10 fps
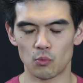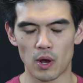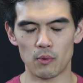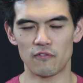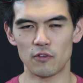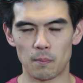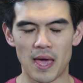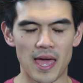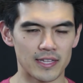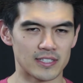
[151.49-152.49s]
why we feel
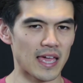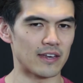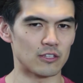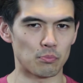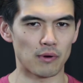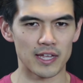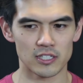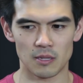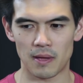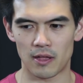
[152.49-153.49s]
bad, sad, and
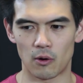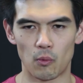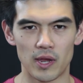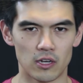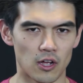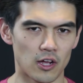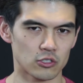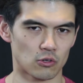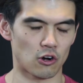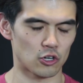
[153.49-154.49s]
depressed about our weight
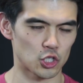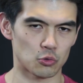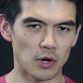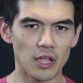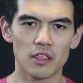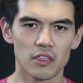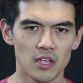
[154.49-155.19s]
loss or our strength